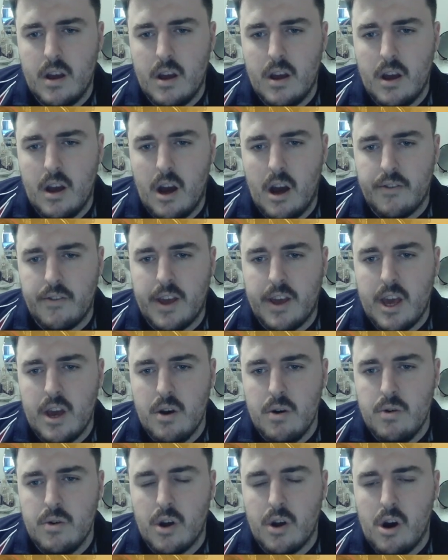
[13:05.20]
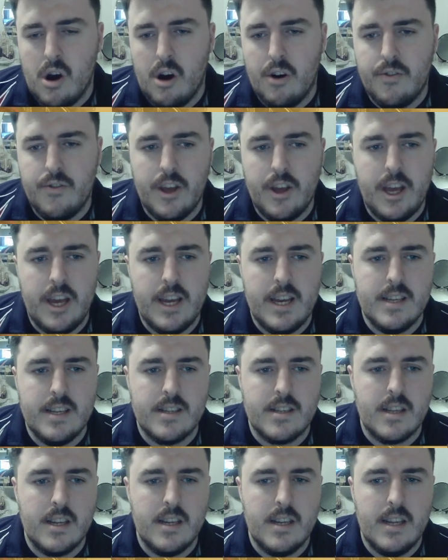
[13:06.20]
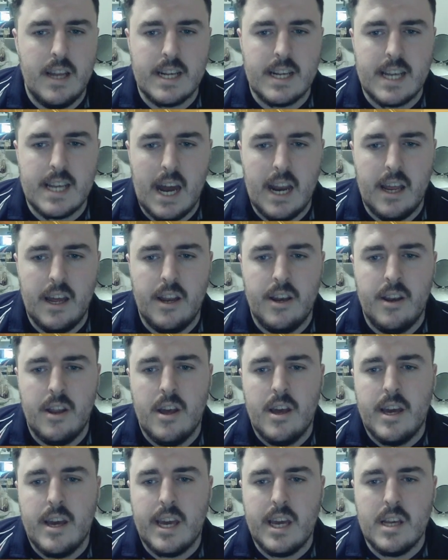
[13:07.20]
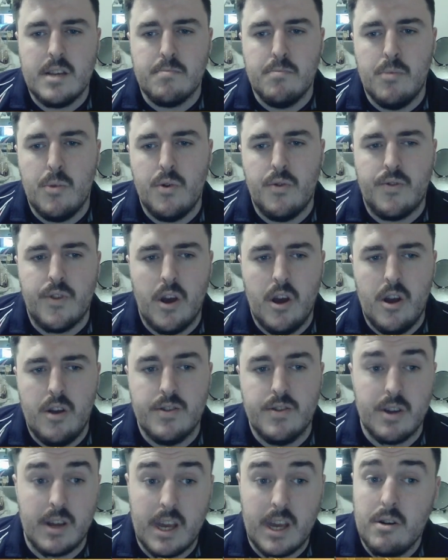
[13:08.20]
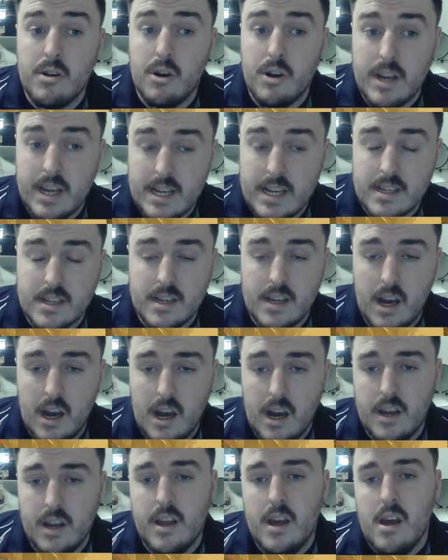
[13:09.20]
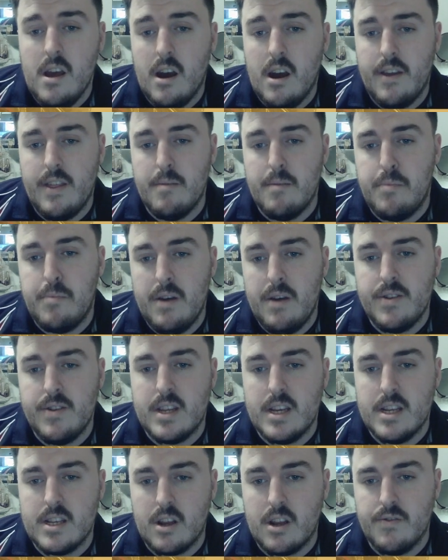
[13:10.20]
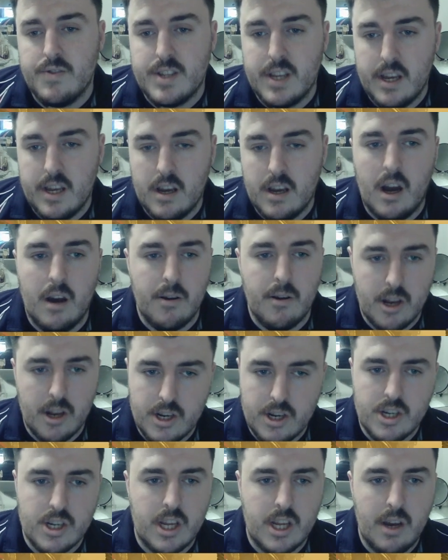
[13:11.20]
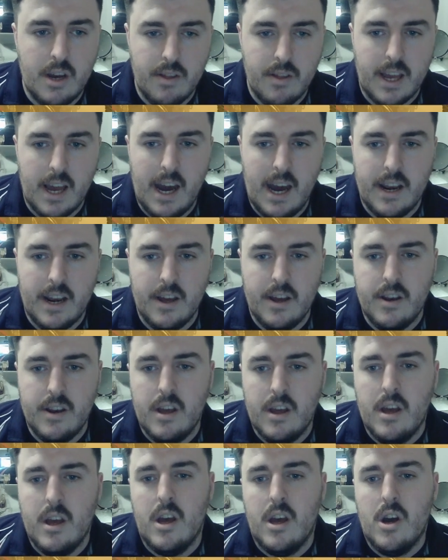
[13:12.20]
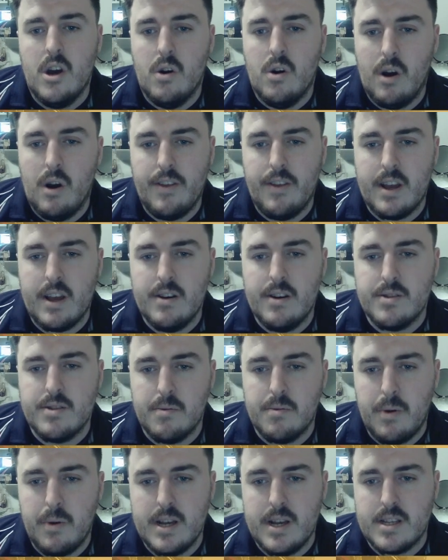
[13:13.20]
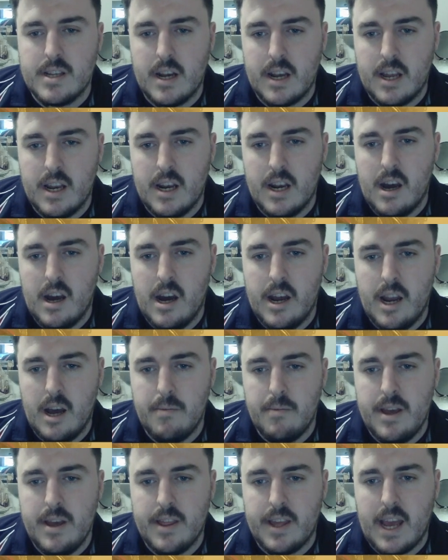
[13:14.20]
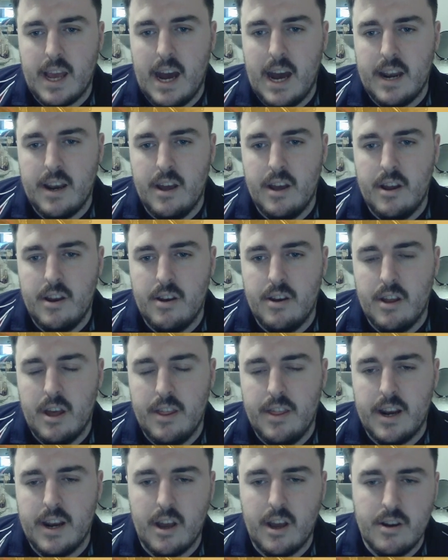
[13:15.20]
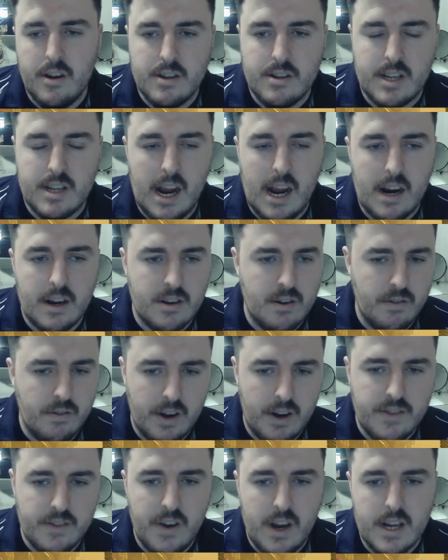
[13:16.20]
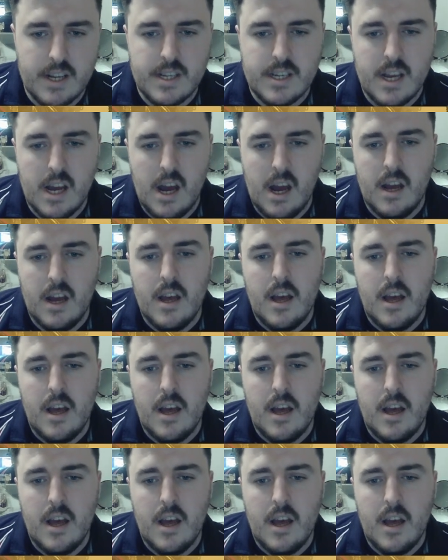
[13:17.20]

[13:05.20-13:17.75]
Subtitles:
I've killed off his next cannon. He's moved over, so I killed it on his turn. I then pivoted, so obviously I'm going to just kill the cannon. Or I think there was a place I could line up, hit the cannon, and then go into his character, or vice versa.